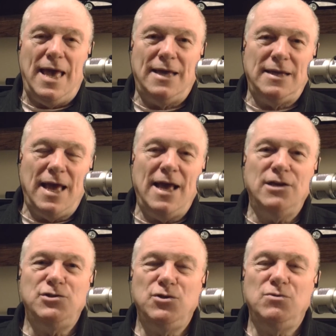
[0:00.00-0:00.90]
And
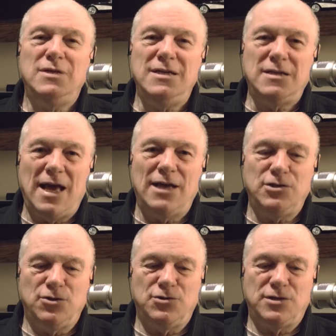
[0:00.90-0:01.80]
as you
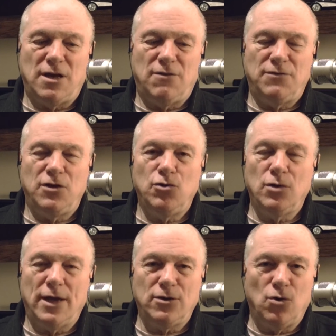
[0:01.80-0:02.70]
detach yourself and you
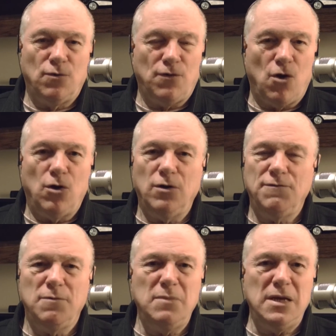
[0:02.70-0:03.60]
let go of all
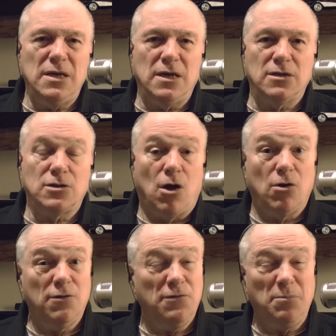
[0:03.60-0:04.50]
of the meanings,
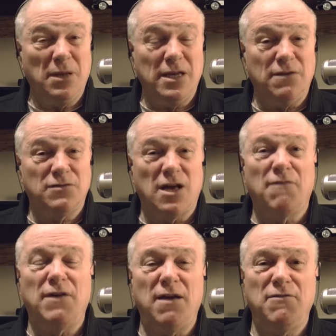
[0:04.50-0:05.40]
all of the beliefs
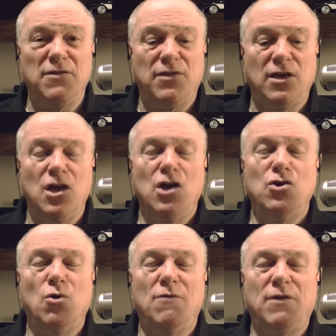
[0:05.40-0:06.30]
of everything
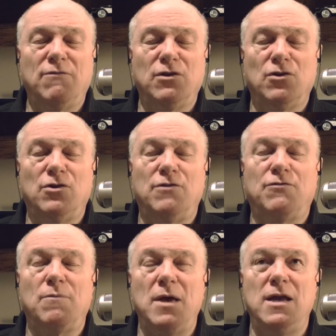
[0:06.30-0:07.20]
you have ever learned
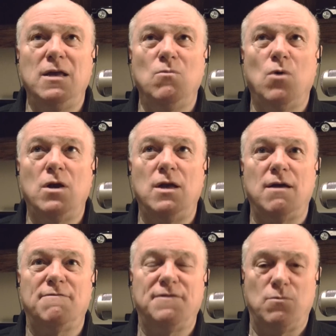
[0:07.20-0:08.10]
from anyone
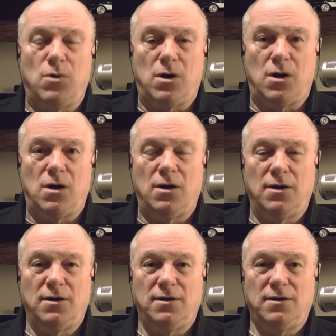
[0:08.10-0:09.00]
everywhere,
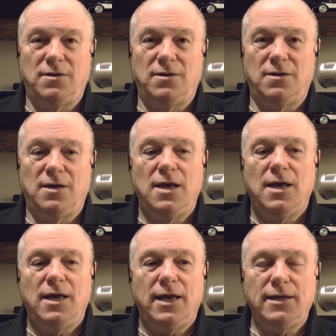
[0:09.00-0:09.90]

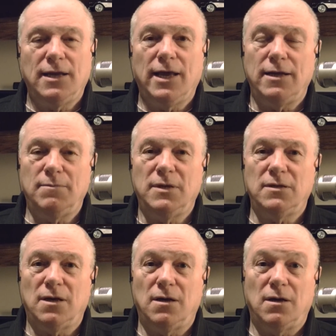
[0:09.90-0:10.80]

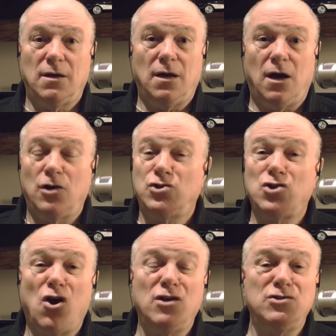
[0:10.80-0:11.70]
enlightenment
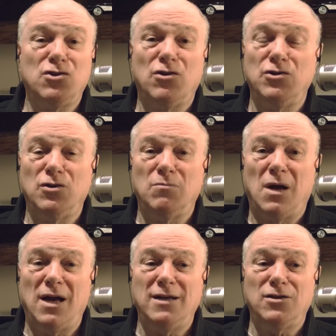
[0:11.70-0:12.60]
dawns on your
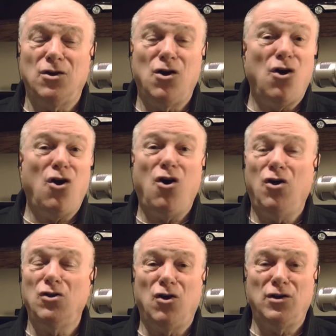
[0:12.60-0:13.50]
mind
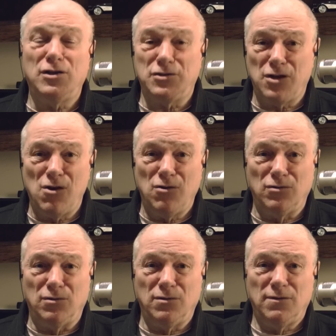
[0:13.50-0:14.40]
all on its own.